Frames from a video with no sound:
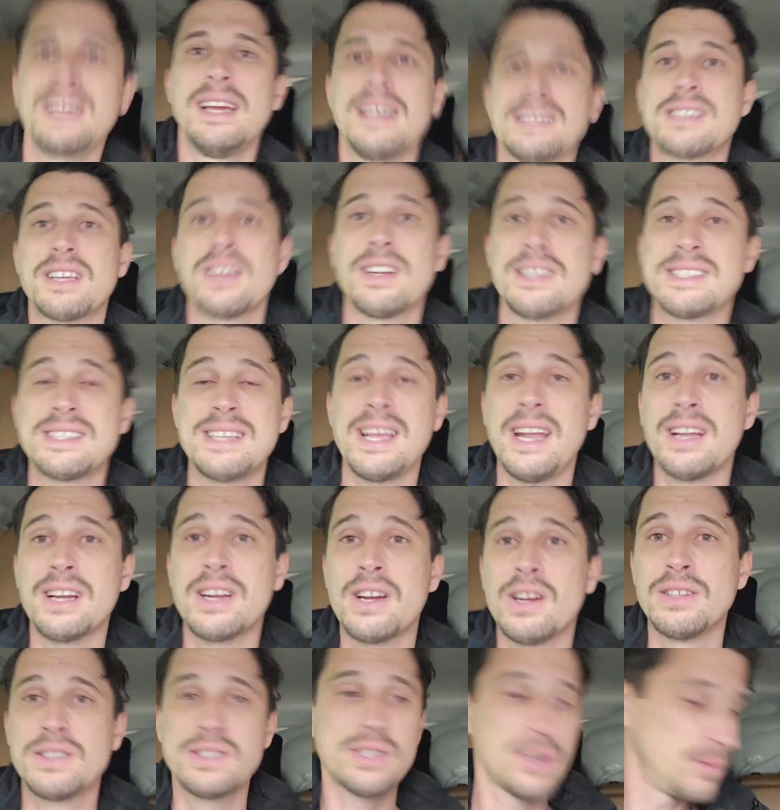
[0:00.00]
got a center
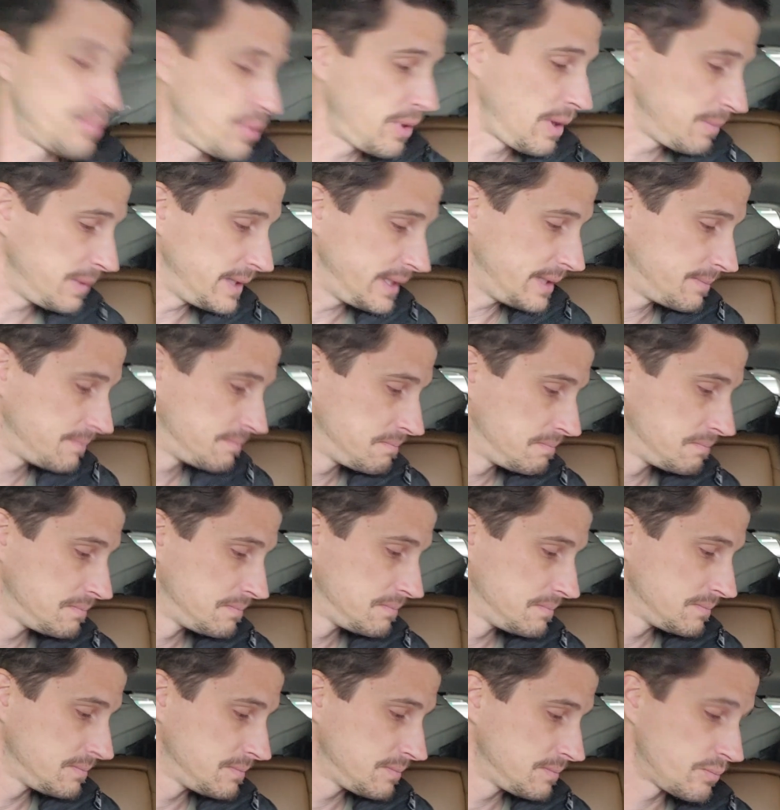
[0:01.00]
console probably
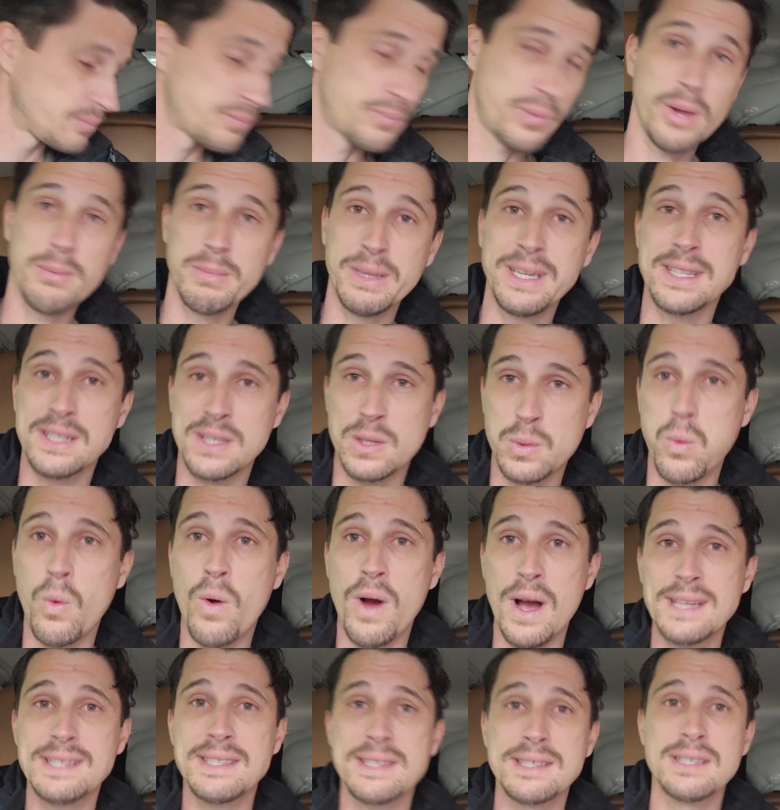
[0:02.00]

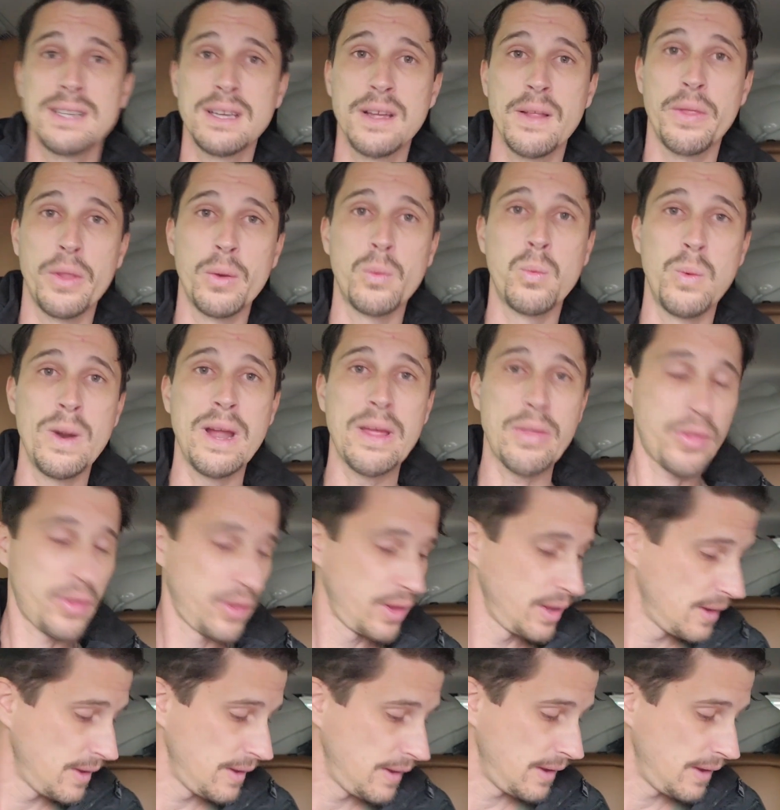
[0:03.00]
twice the width